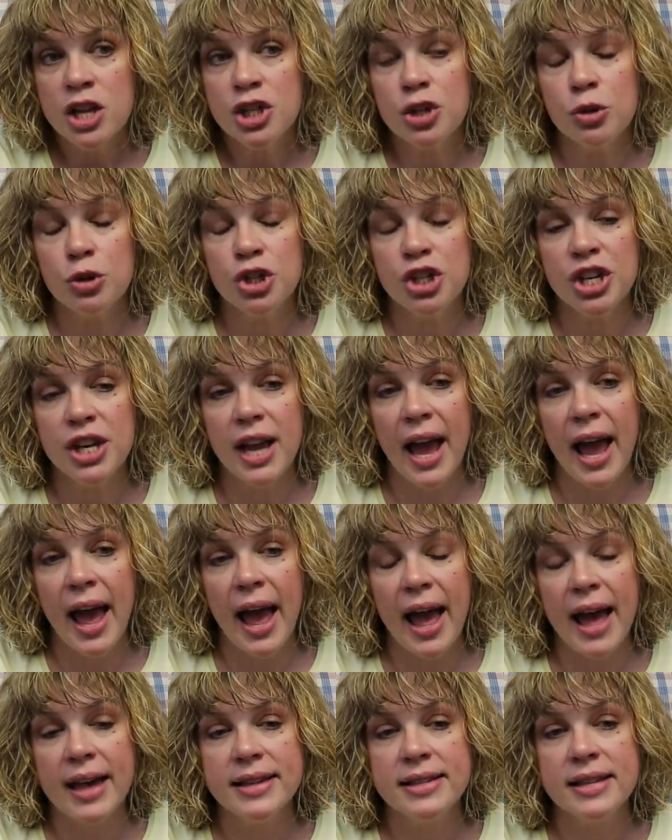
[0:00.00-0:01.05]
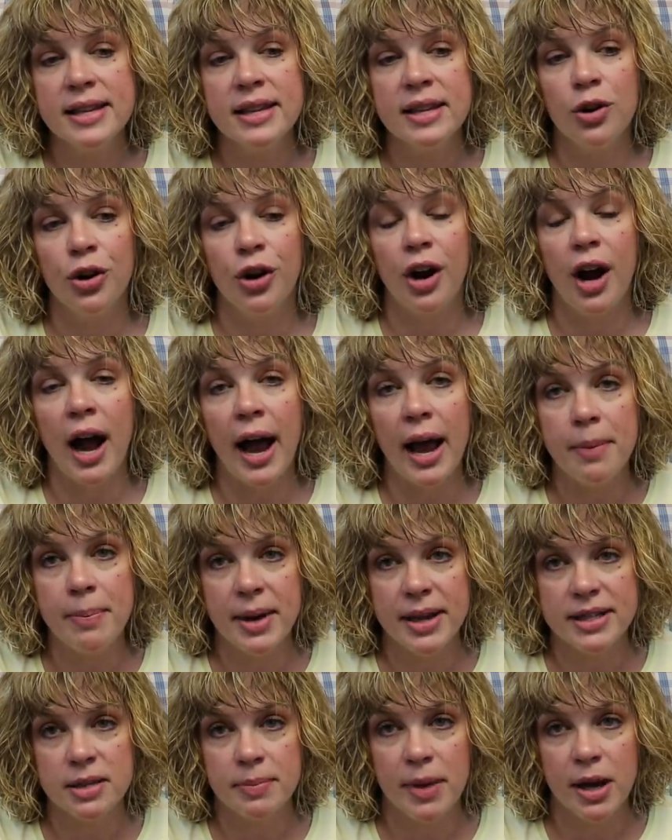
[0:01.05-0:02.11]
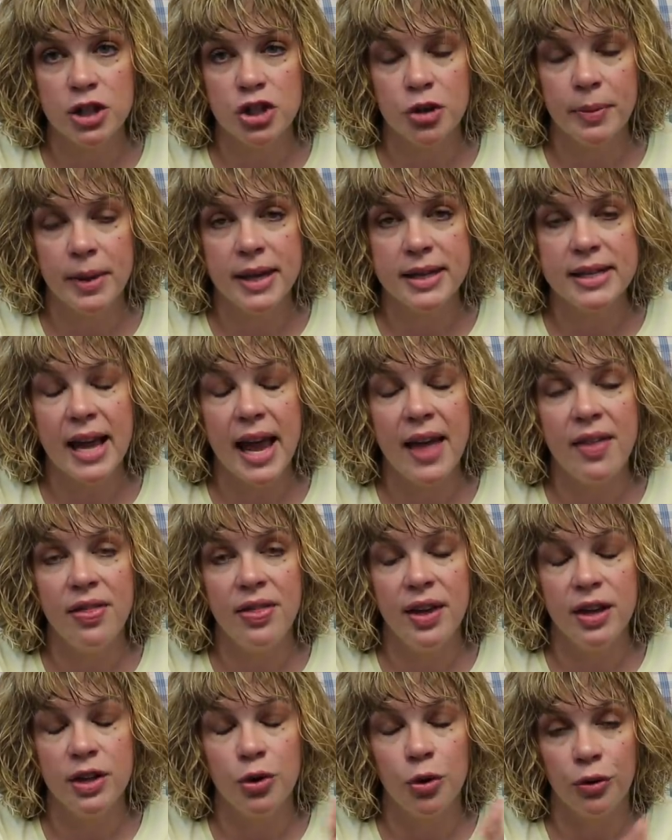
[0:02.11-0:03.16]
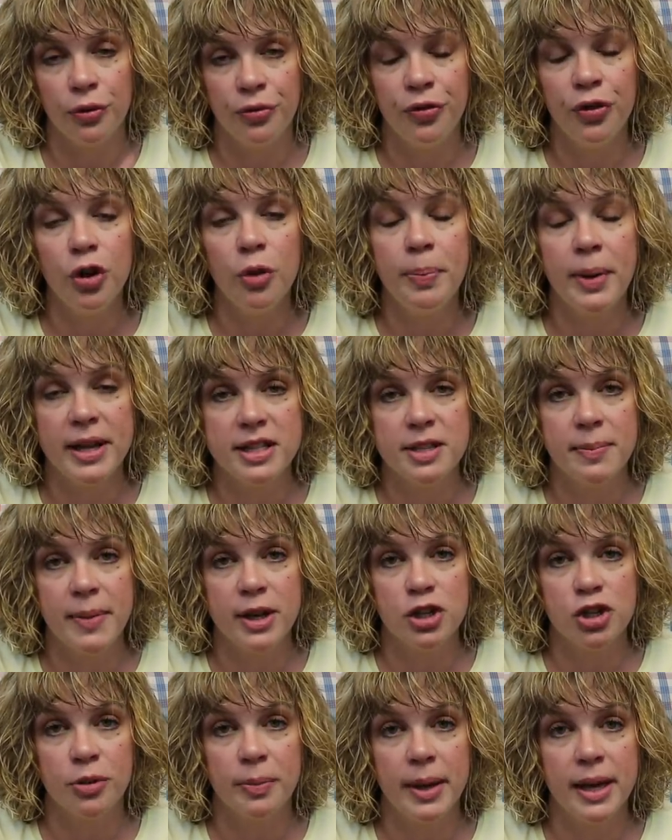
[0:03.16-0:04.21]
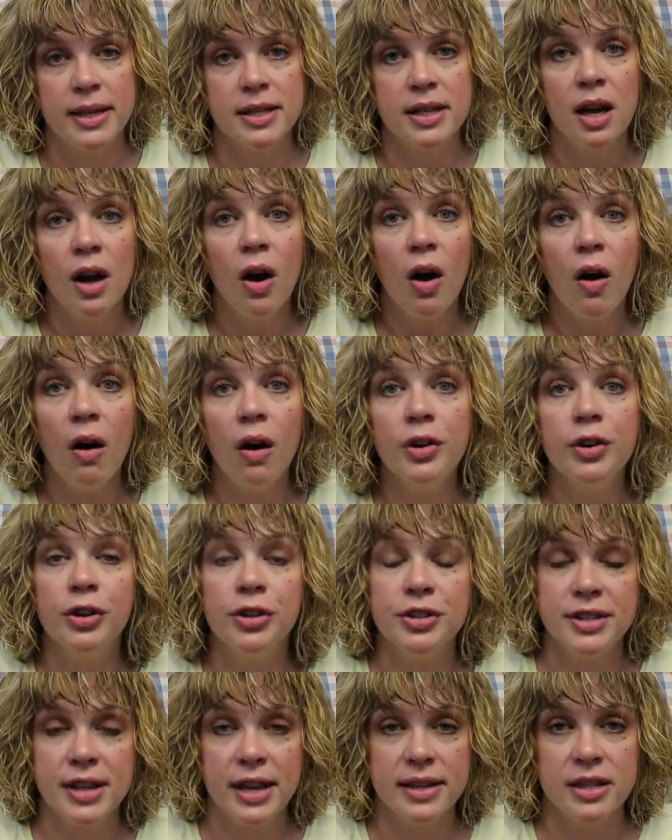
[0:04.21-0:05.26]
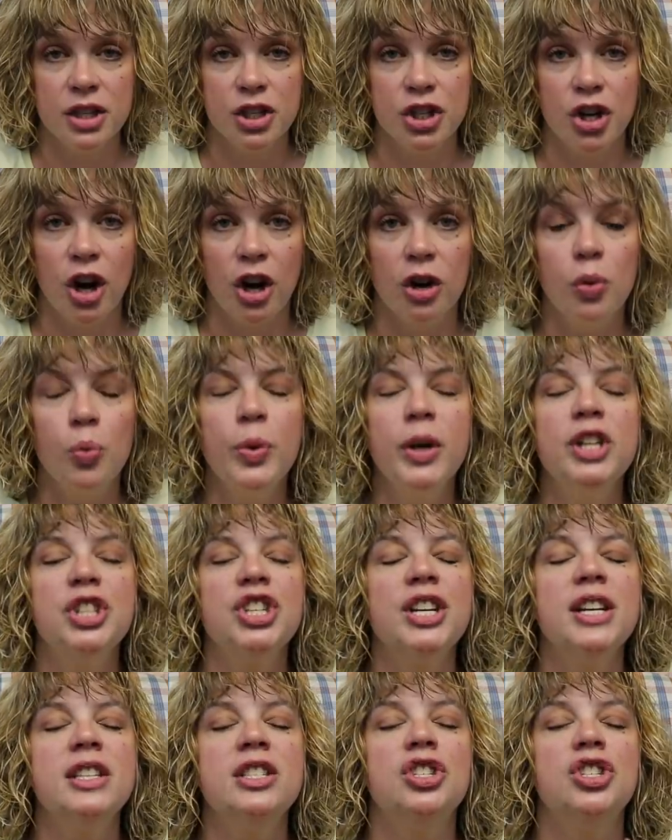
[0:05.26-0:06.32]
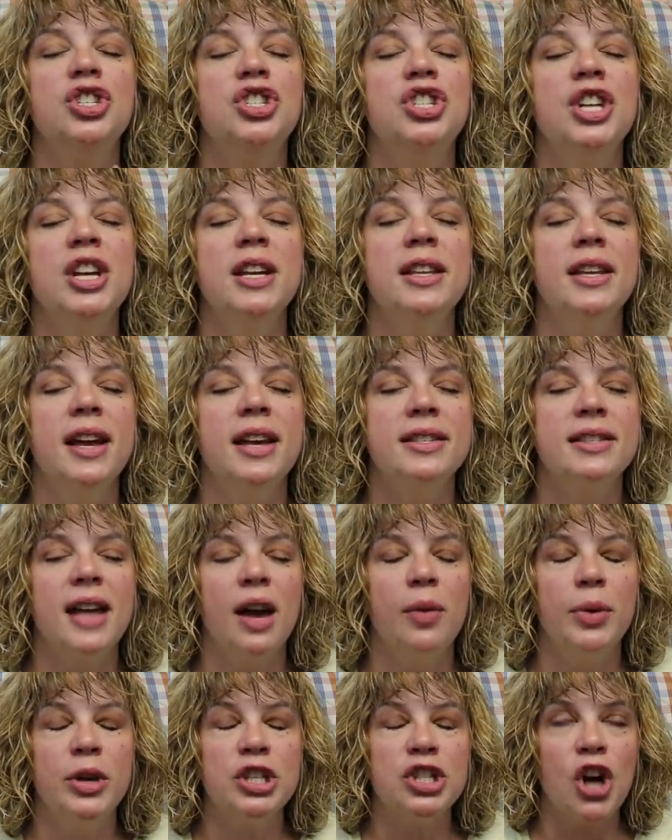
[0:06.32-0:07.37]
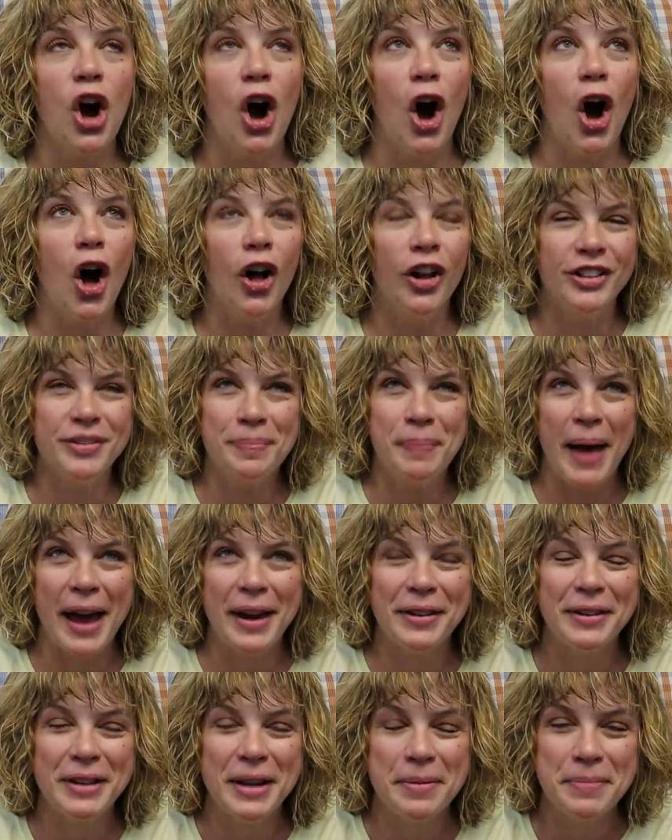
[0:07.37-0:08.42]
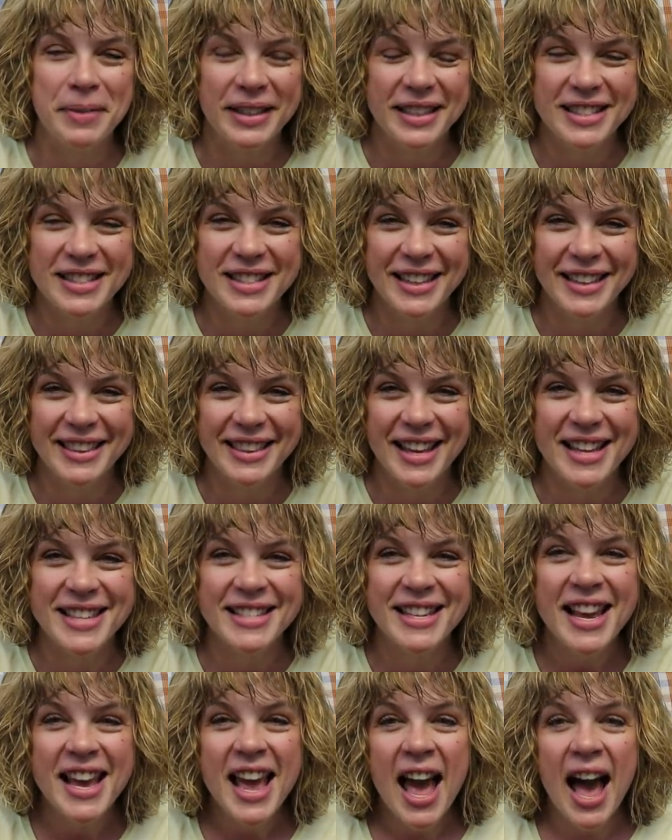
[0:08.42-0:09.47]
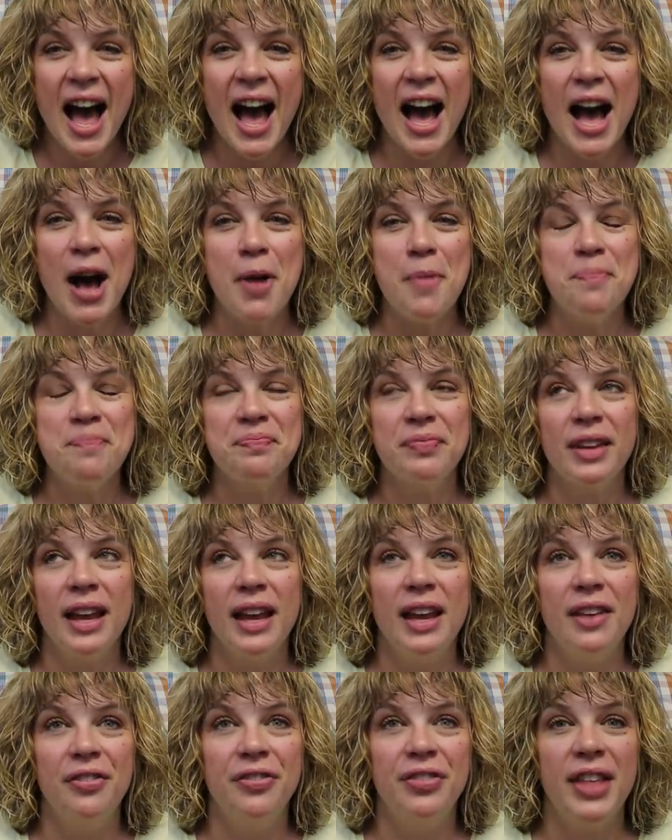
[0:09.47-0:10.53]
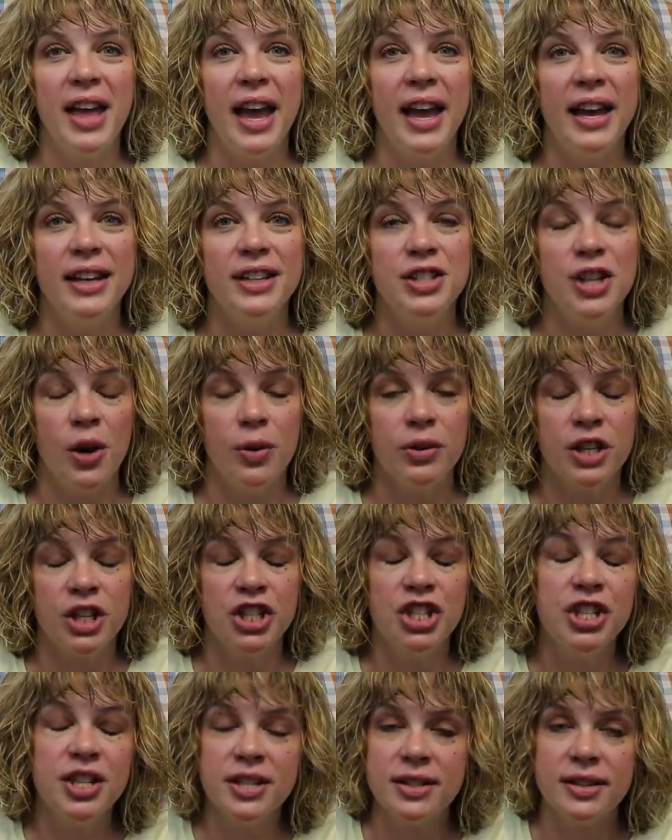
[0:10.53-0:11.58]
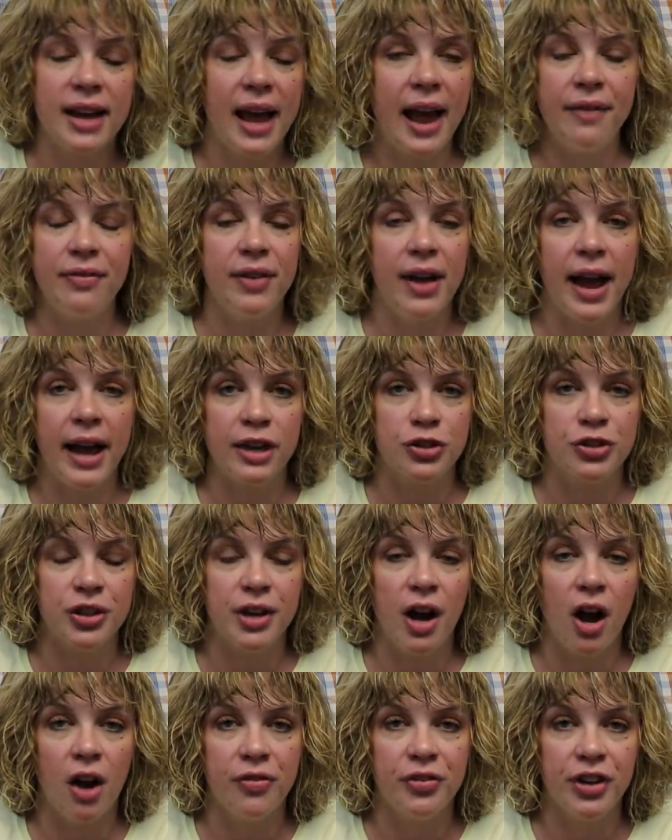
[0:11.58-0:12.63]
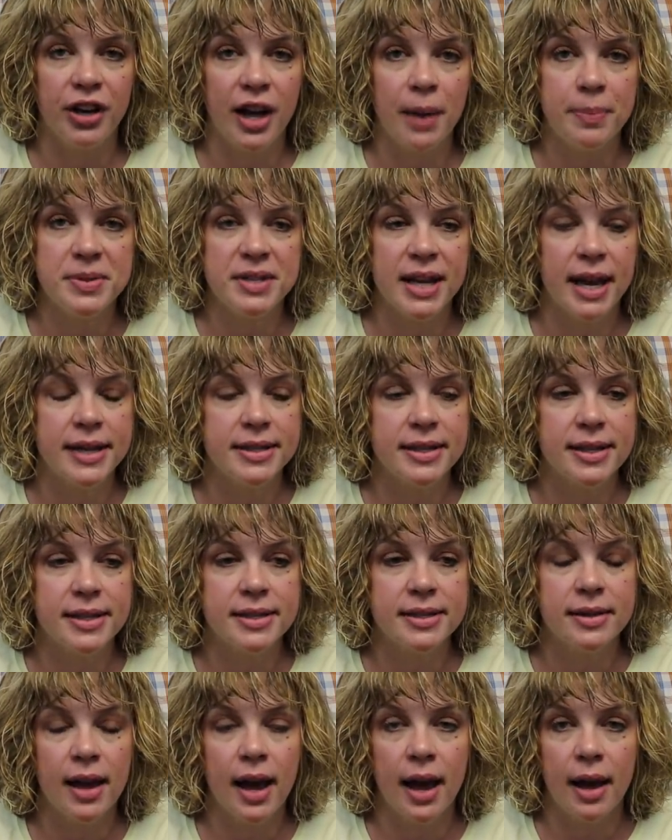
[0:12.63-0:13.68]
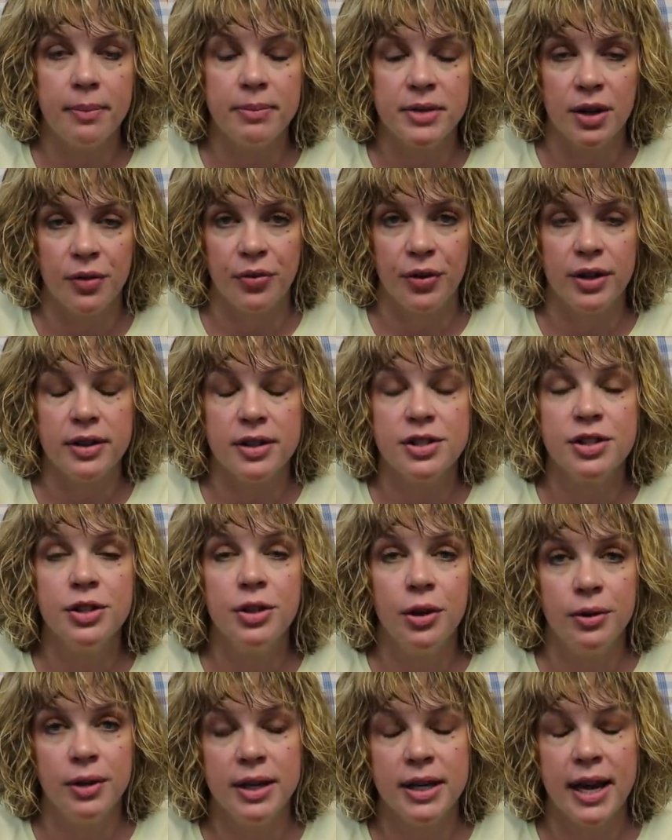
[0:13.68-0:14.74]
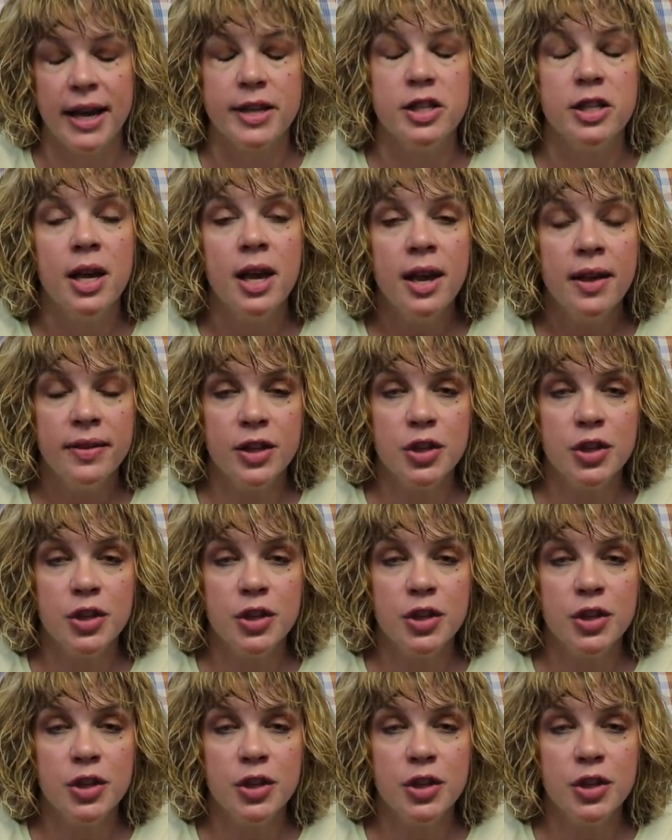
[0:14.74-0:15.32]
So she has your high bust measurement and then your full bust measurement on her sizing chart, which is genius. I wish all pattern companies did this um, if they don't, because she doesn't actually offer cup sizes um, different. The Sedona does.